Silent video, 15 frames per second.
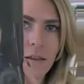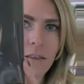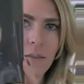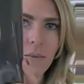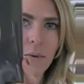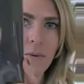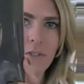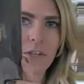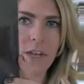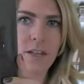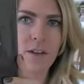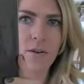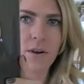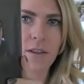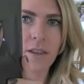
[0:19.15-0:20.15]
the one with
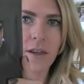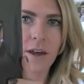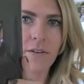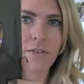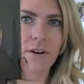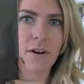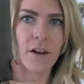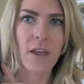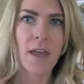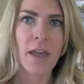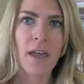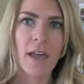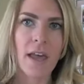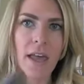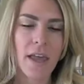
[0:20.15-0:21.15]
J.Lo on the cover,
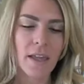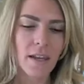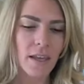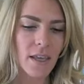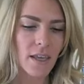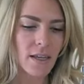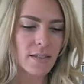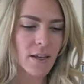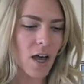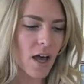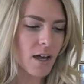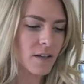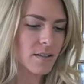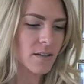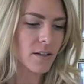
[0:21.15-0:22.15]
and he
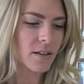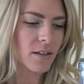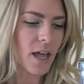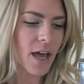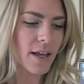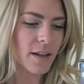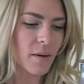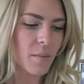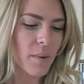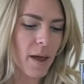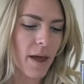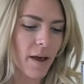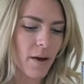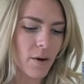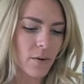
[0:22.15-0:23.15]
talks a lot
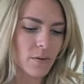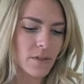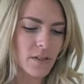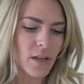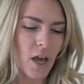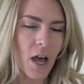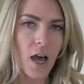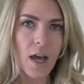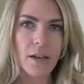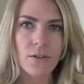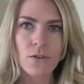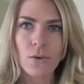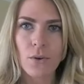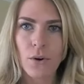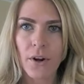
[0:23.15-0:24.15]
about
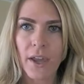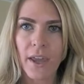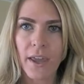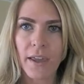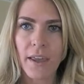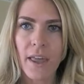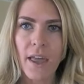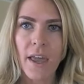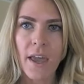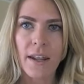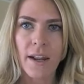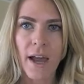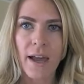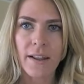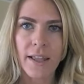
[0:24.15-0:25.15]
contouring
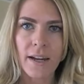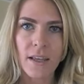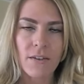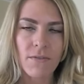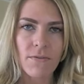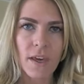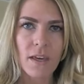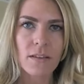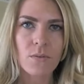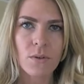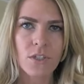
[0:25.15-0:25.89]
and highlighting the face,